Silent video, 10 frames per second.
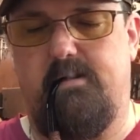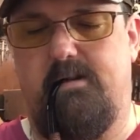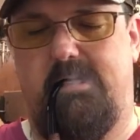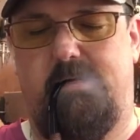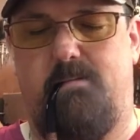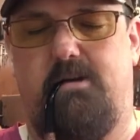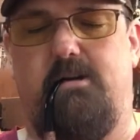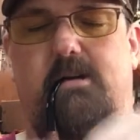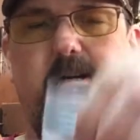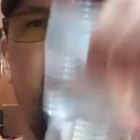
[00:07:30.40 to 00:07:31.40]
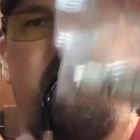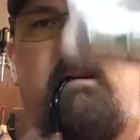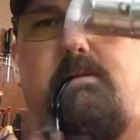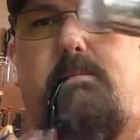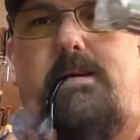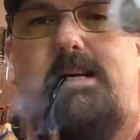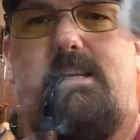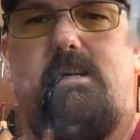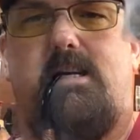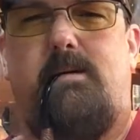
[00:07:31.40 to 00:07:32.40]
got some sterling silver
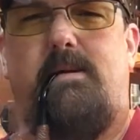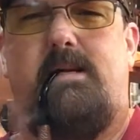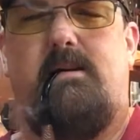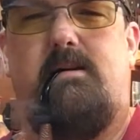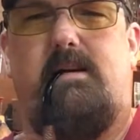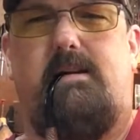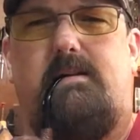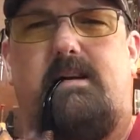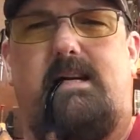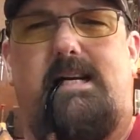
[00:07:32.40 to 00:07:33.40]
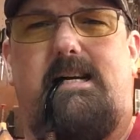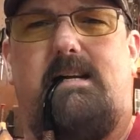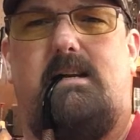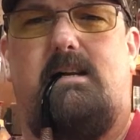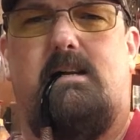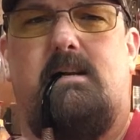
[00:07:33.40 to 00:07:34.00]
bands come in, different sizes.